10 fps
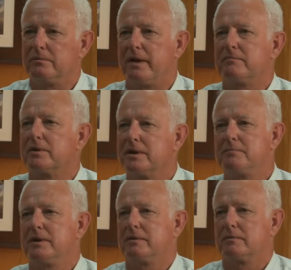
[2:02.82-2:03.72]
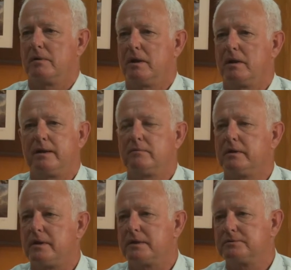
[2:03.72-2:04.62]
never get them hitting the ground level,
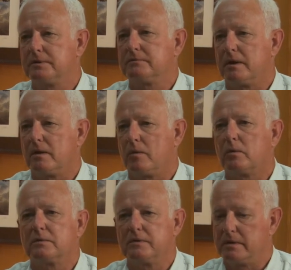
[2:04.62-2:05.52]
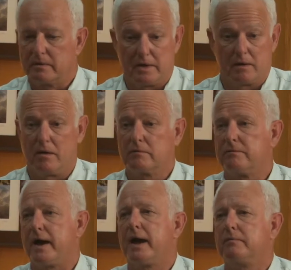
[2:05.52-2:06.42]
and that's just that horse, and they're getting along
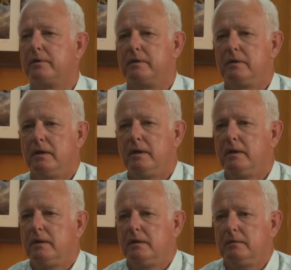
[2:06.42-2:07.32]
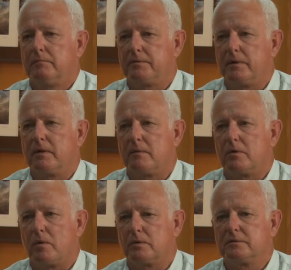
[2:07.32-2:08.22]
fine with it. But there are a number
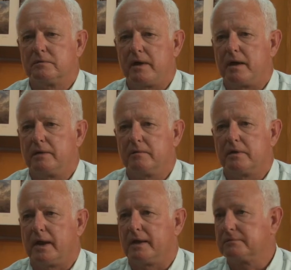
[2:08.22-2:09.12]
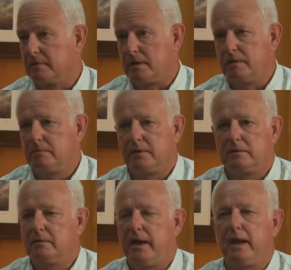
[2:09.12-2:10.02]
of horses out here that I see that
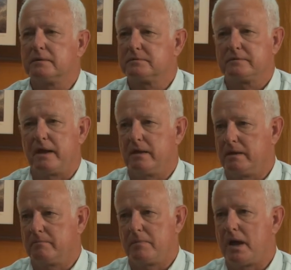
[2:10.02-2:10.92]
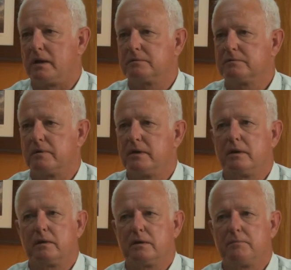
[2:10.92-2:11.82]
can't stand imbalance. They get
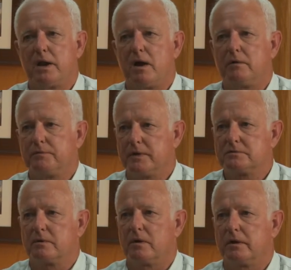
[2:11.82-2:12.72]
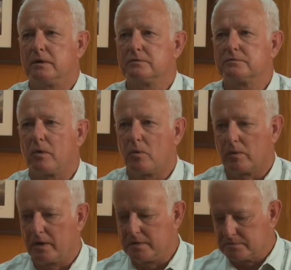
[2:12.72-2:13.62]
a little bit off and they start getting
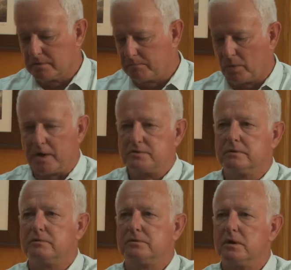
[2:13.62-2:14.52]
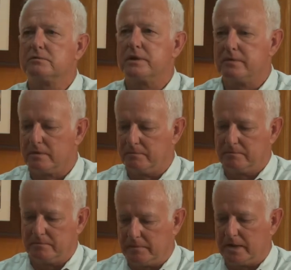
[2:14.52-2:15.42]
sore, and it's compression. Usually the
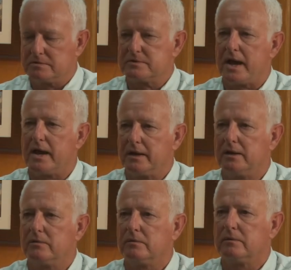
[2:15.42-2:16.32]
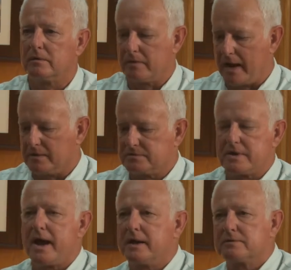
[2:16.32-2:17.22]
inside heel or the
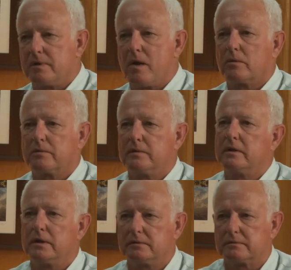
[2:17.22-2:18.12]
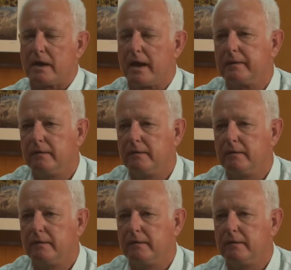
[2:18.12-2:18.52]
outside is longer than the inside.